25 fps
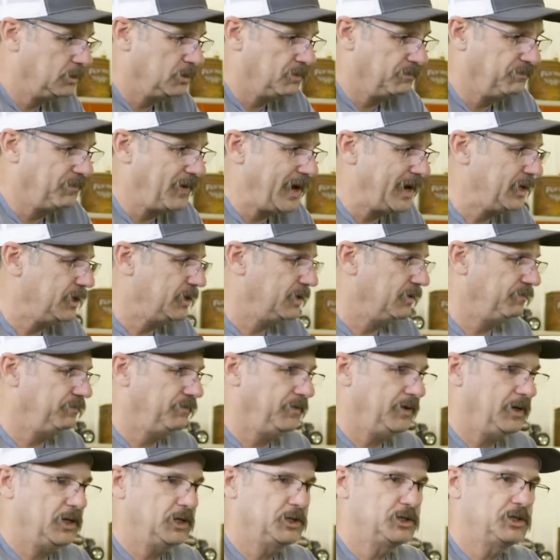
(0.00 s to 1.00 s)
you're fighting a
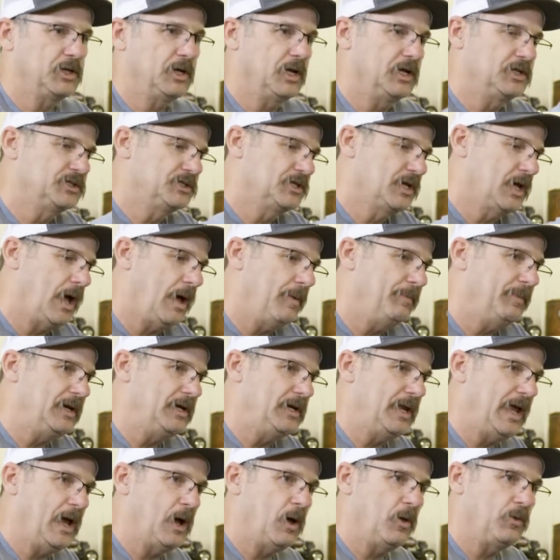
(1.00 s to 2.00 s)
fish and it's
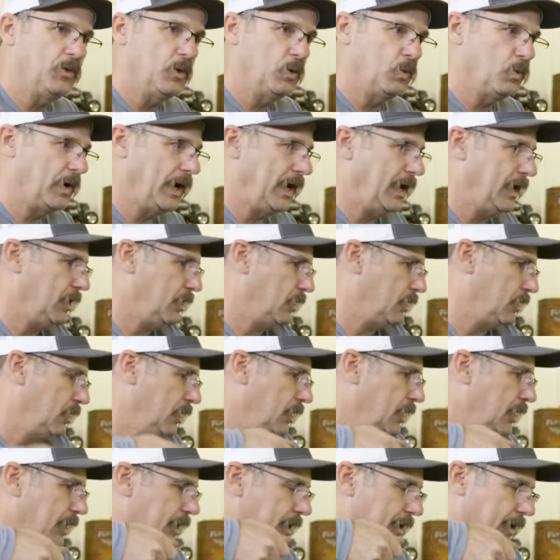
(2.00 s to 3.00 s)
coming down the rail,
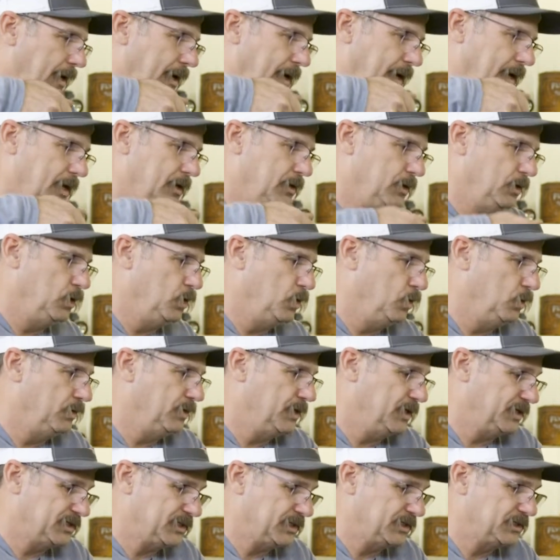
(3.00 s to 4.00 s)
and
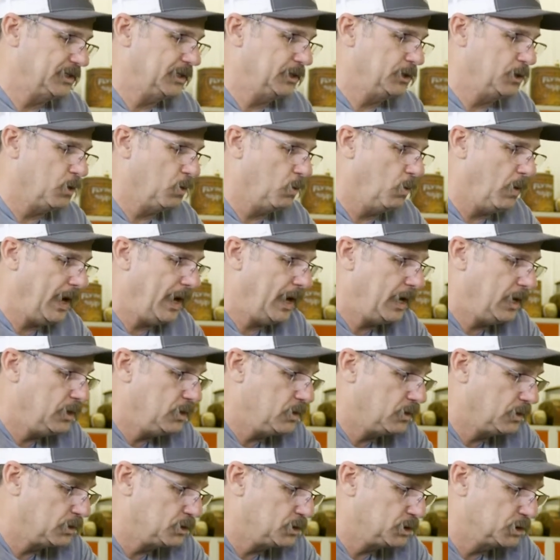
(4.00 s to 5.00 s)
this is in your way.
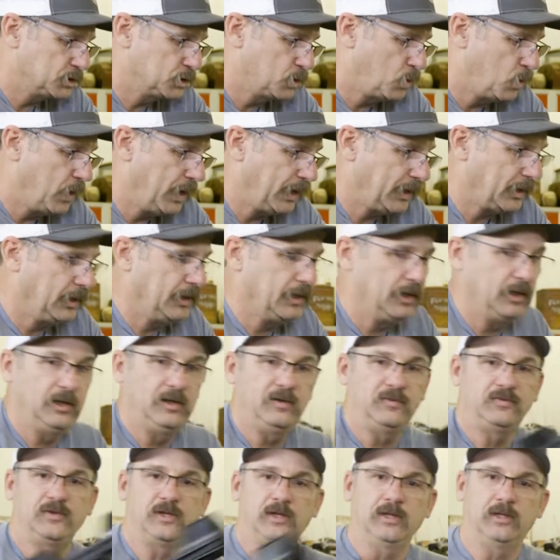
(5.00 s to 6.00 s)
You can just quickly
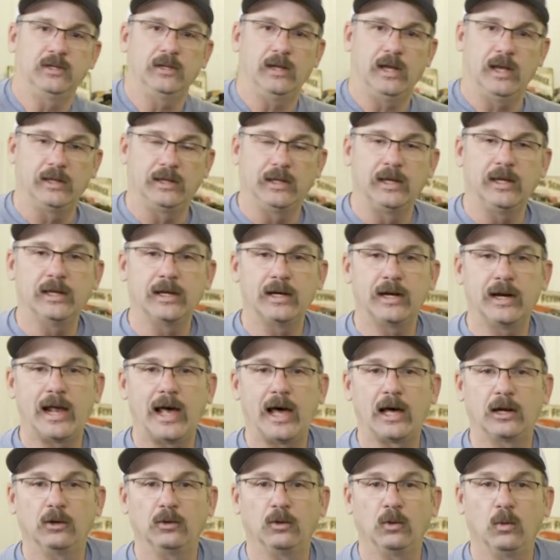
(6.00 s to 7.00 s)
lift it and get it
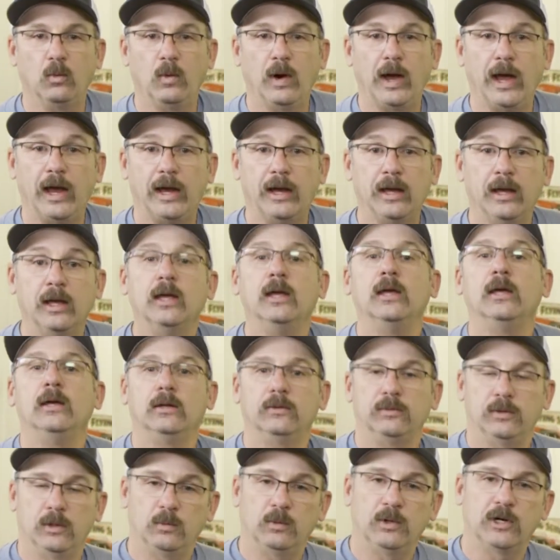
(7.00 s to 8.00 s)
out of the way.
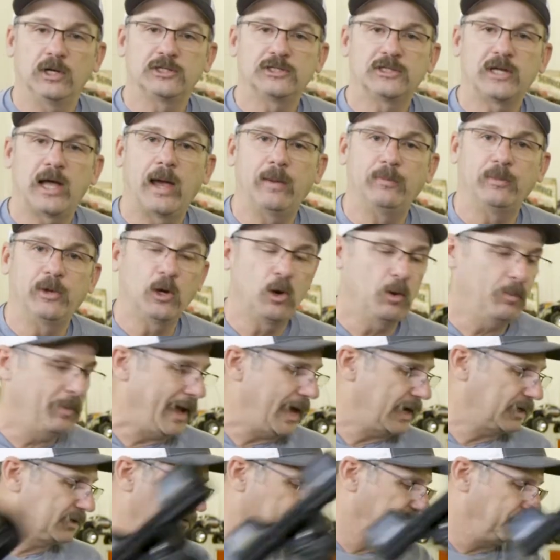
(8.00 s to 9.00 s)
Then when it's time to go
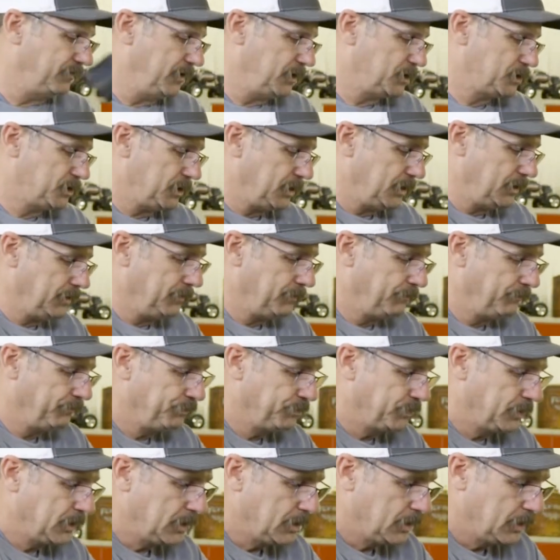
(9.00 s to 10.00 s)
back to fishing,
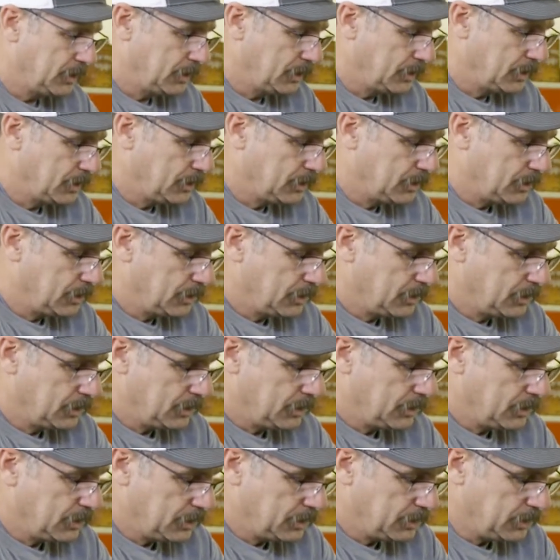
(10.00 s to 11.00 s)

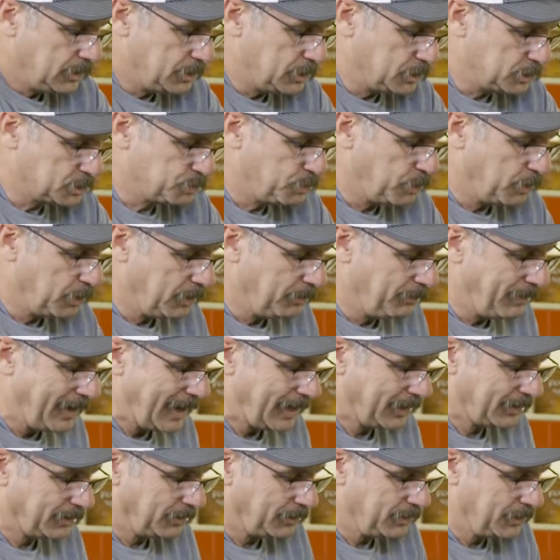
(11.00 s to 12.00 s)
you just put it
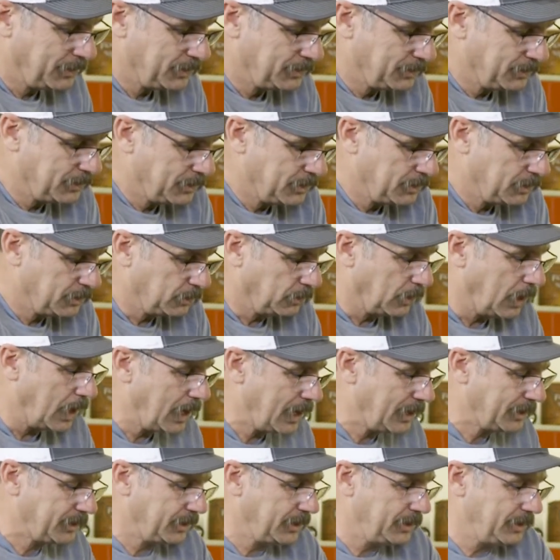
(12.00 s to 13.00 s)
back in,
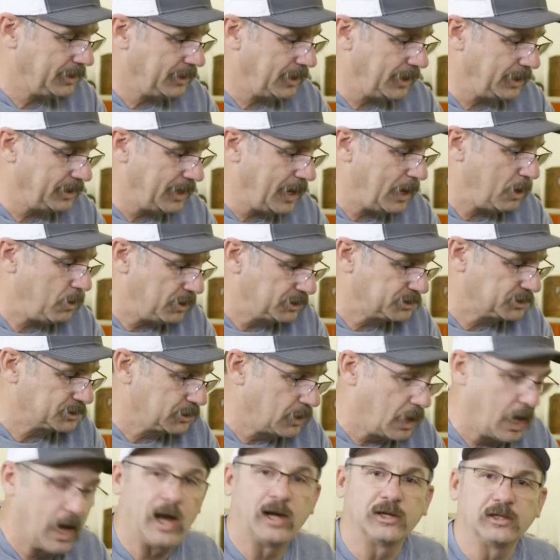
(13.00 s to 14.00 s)
lock it, and now it's
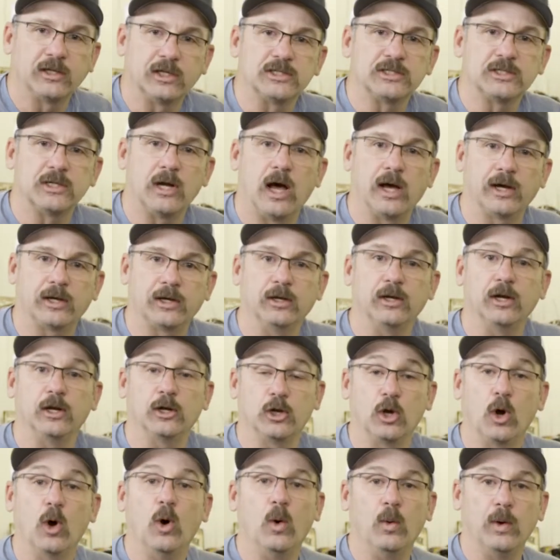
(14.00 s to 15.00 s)
locked. It's not going to
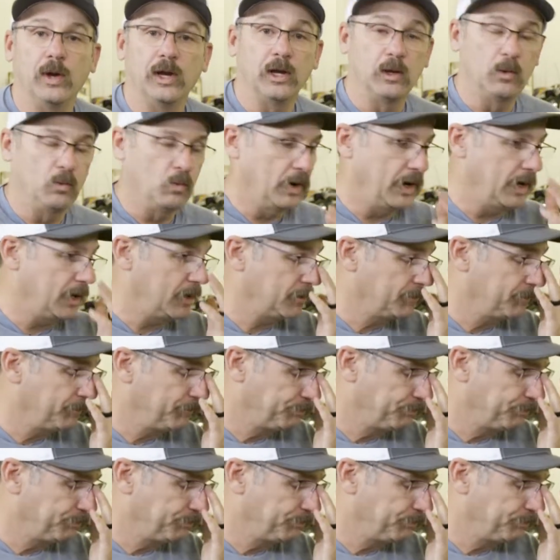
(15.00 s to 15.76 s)
go anywhere.